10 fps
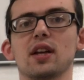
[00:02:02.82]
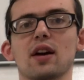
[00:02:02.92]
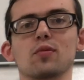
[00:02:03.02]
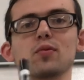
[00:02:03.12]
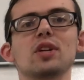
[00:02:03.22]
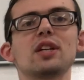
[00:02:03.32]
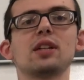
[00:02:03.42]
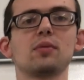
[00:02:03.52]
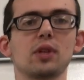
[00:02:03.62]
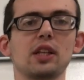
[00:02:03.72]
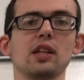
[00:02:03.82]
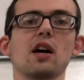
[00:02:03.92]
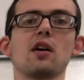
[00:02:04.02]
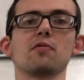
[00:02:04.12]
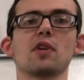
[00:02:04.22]
I really, really
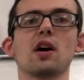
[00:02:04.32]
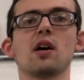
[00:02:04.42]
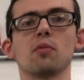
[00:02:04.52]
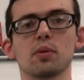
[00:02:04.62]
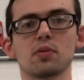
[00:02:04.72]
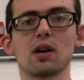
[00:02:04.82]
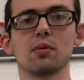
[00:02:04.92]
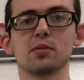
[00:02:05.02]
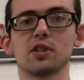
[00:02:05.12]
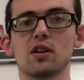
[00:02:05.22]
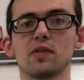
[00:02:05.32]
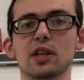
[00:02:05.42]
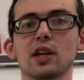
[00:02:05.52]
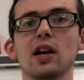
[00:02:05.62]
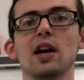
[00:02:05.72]
love with problem
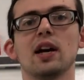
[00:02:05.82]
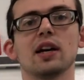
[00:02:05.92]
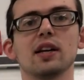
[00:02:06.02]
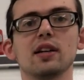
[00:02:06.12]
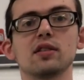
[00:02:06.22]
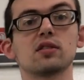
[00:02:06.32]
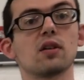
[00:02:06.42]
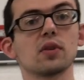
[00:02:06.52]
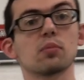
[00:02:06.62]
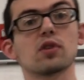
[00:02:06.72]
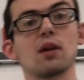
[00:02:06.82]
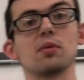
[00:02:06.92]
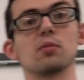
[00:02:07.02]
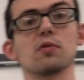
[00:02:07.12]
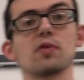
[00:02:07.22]
solving is solving a
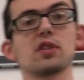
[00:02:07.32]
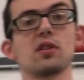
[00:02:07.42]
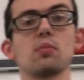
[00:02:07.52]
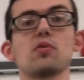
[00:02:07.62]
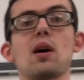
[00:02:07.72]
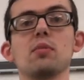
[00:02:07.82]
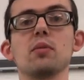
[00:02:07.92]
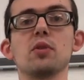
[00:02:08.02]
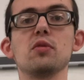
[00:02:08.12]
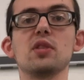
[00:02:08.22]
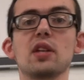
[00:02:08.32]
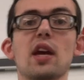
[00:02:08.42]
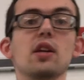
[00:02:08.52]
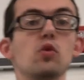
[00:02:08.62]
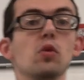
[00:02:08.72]
problem or fixing a problem using
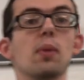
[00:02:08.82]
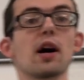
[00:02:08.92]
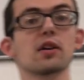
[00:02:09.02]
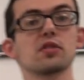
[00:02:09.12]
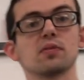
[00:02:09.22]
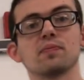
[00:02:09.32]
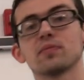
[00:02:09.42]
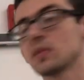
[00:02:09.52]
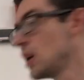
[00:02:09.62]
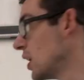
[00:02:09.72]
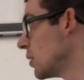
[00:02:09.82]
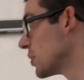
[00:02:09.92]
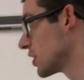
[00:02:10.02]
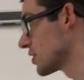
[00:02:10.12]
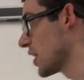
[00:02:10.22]
a toolbox.
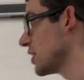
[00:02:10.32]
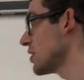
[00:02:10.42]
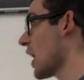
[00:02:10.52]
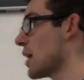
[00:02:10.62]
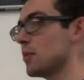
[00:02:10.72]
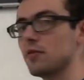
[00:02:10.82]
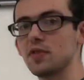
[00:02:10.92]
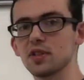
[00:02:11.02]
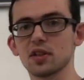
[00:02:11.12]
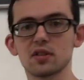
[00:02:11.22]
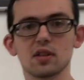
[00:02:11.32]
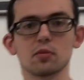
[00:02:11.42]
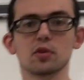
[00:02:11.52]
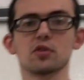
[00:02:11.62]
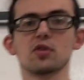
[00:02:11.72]
Because any time in physics that
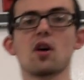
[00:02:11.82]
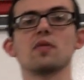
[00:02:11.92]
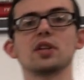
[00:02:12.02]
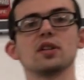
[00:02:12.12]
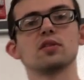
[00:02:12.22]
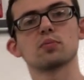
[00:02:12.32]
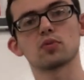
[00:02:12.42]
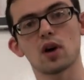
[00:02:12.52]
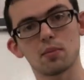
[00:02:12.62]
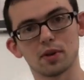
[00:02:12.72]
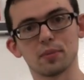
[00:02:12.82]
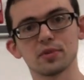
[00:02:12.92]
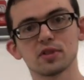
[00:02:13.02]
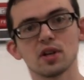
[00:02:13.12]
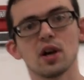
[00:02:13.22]
we're solving these
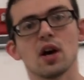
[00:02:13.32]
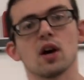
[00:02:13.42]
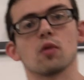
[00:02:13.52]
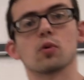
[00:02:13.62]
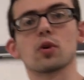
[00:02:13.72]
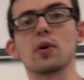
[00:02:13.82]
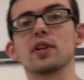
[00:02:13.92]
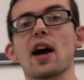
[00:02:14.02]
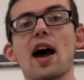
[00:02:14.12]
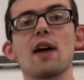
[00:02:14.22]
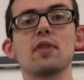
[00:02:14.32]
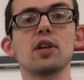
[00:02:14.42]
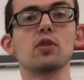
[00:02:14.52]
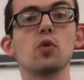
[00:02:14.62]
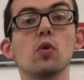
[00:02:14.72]
problems, we're going to have
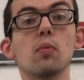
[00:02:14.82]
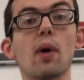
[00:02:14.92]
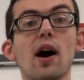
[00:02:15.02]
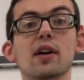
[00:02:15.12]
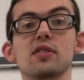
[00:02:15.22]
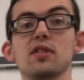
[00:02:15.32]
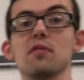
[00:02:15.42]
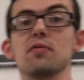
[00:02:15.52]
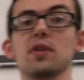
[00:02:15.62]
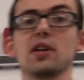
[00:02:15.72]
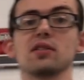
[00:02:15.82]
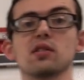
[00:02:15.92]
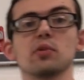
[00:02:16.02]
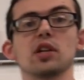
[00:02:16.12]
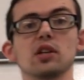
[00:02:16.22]
a toolbox of things
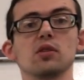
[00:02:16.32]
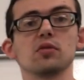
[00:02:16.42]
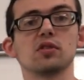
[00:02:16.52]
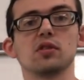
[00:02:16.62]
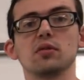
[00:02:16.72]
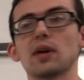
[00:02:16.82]
that we can use to do